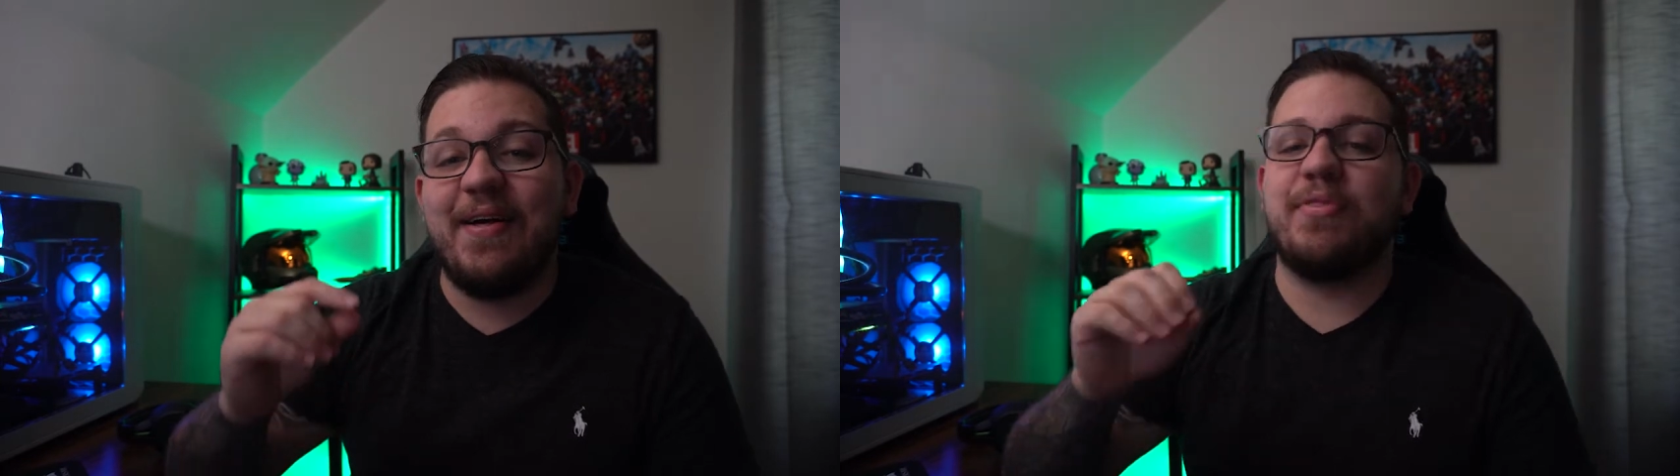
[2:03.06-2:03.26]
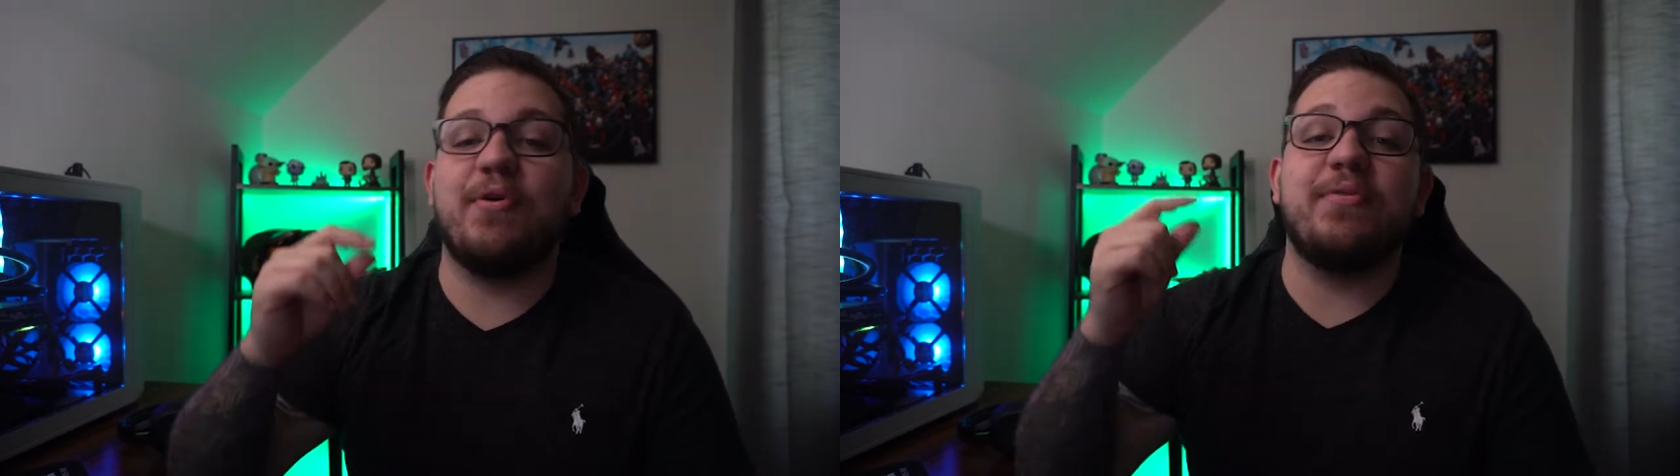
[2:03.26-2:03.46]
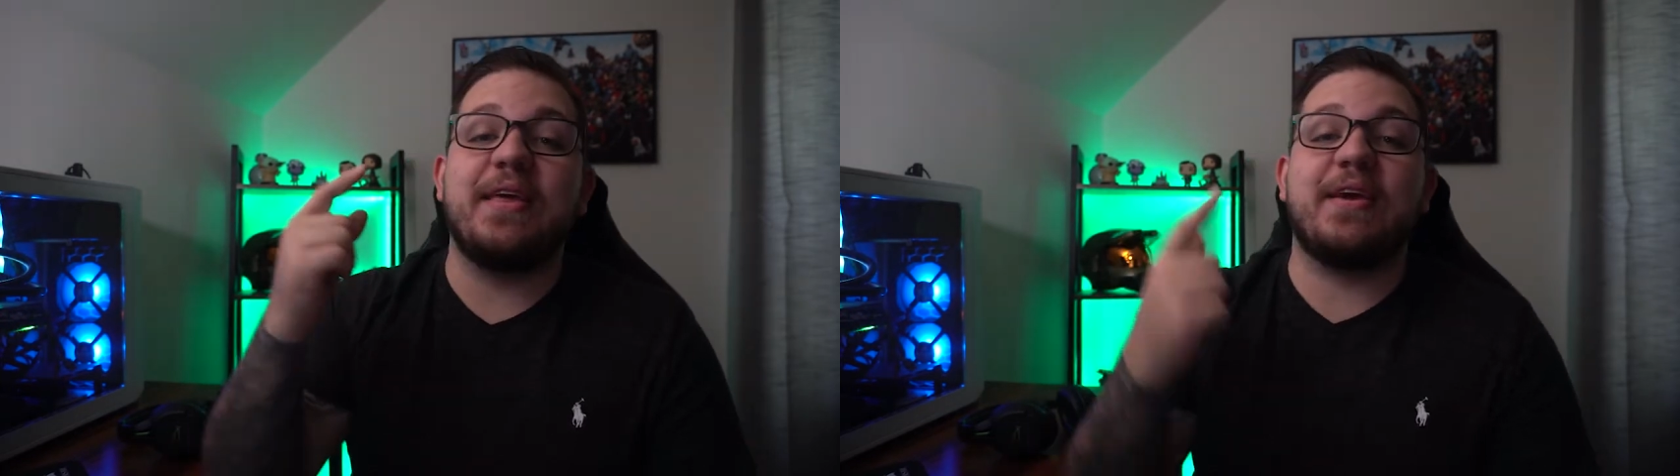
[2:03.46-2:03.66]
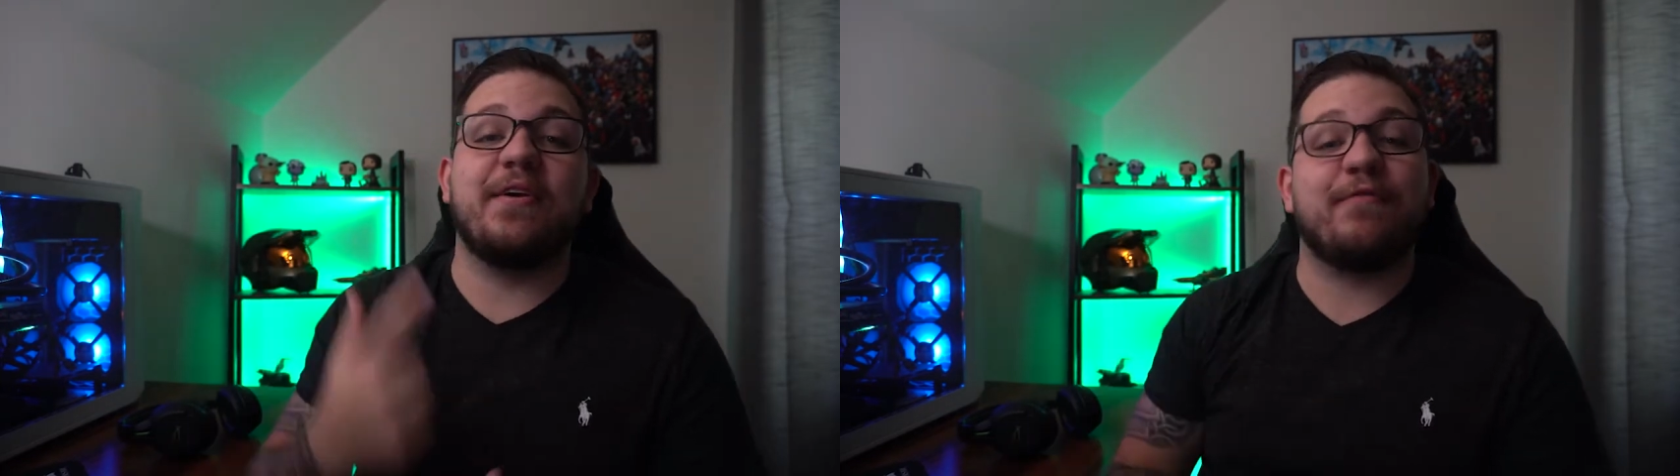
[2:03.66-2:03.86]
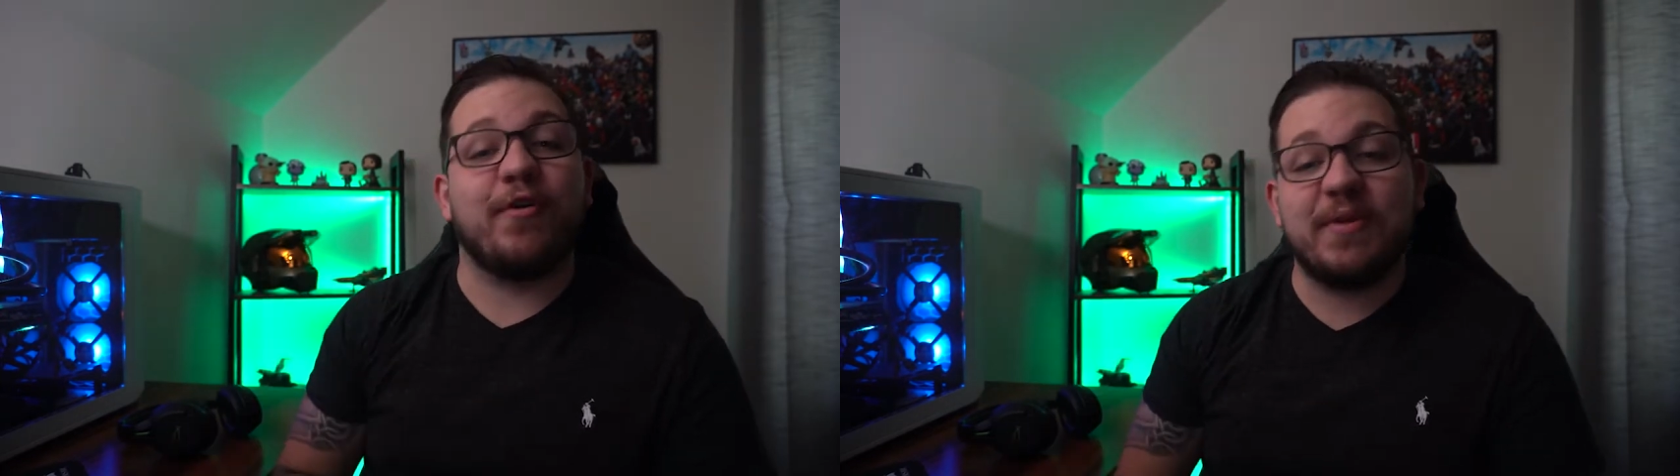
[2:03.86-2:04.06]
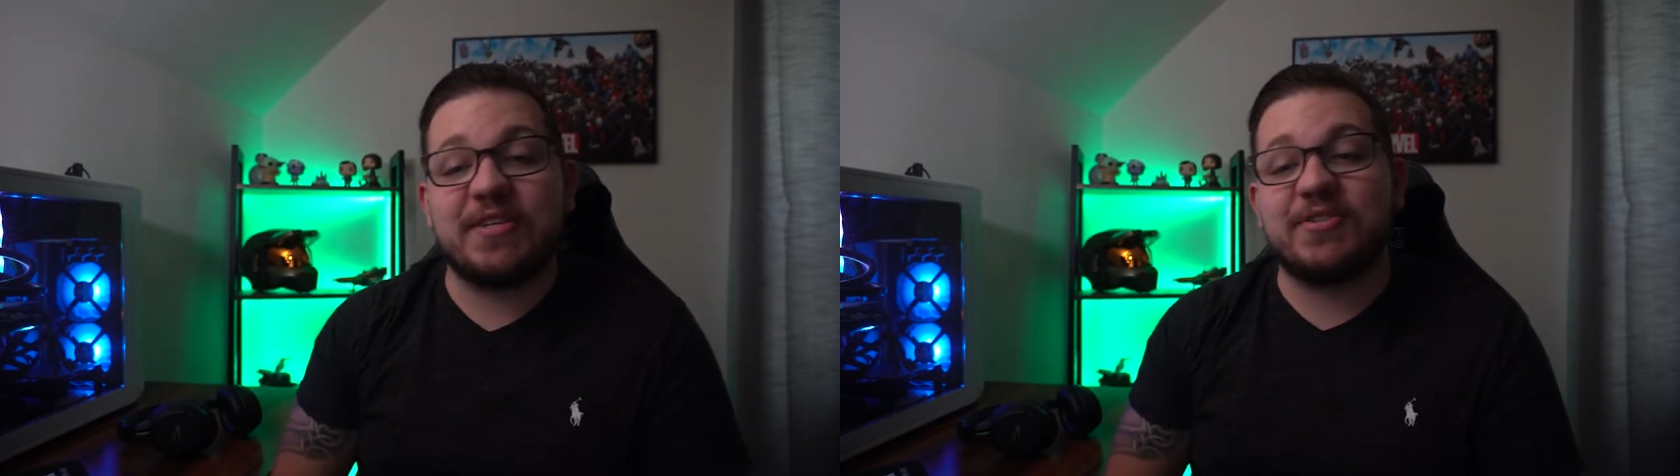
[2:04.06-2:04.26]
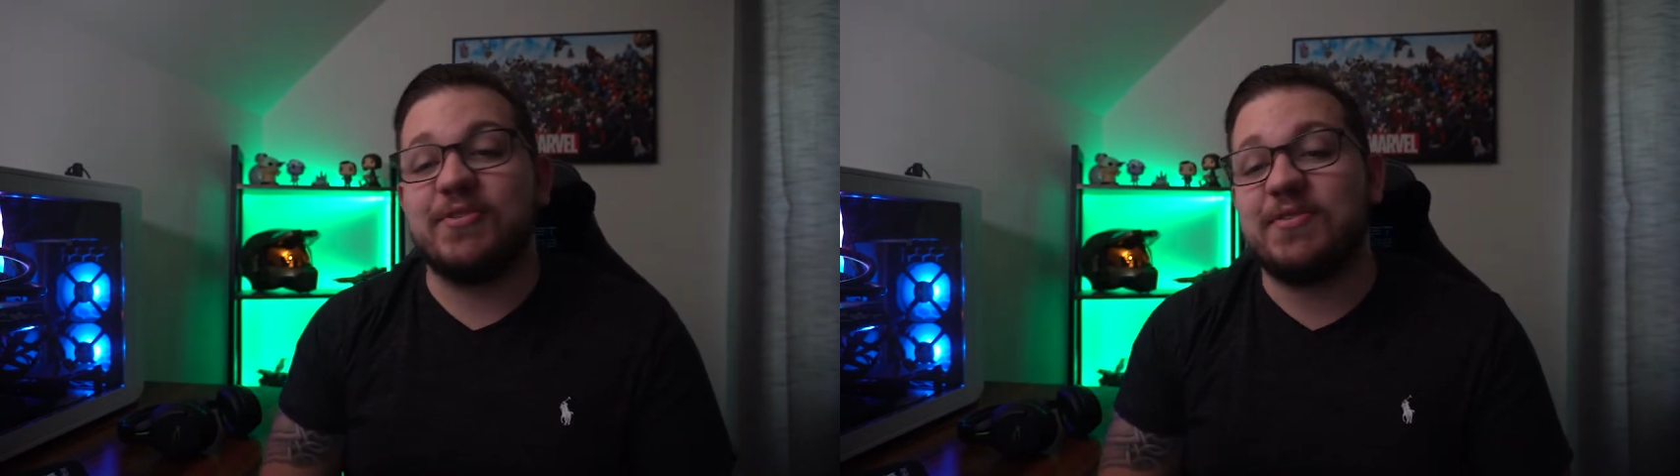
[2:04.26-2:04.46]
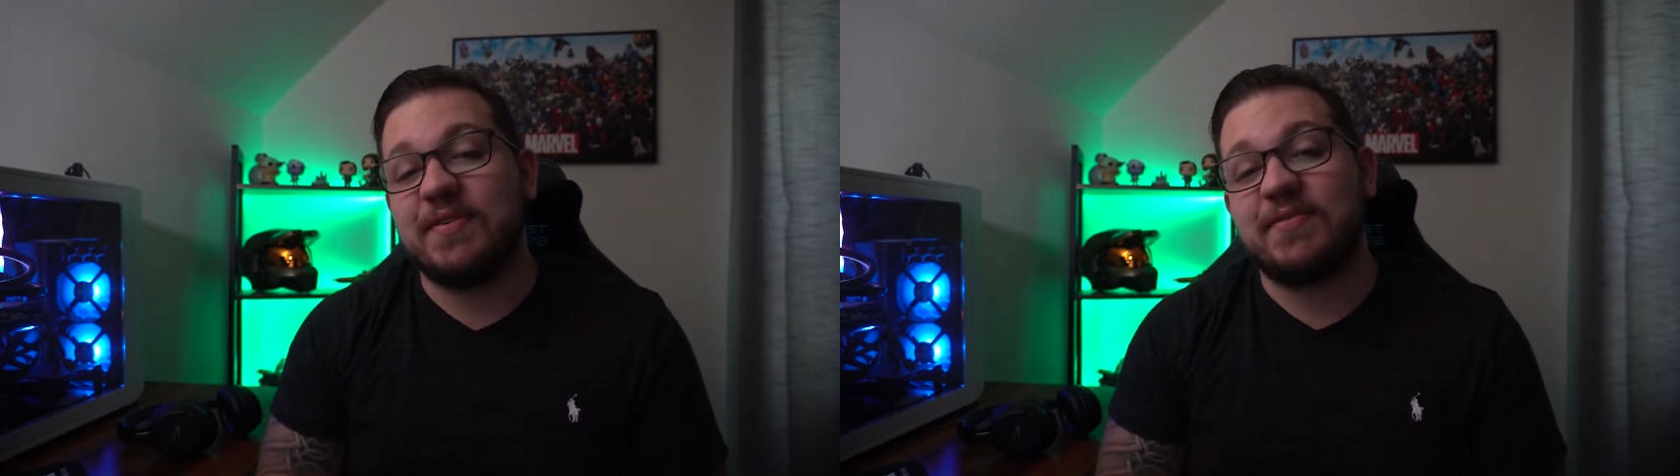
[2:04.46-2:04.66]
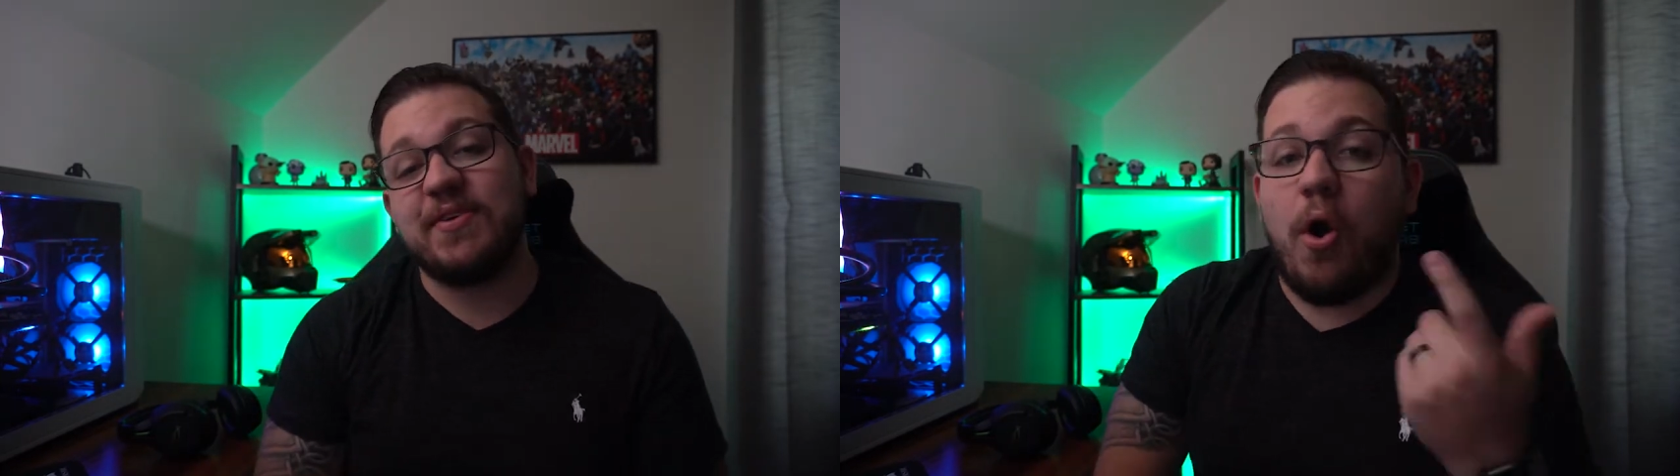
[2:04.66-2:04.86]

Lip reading: though the confirmed exclusives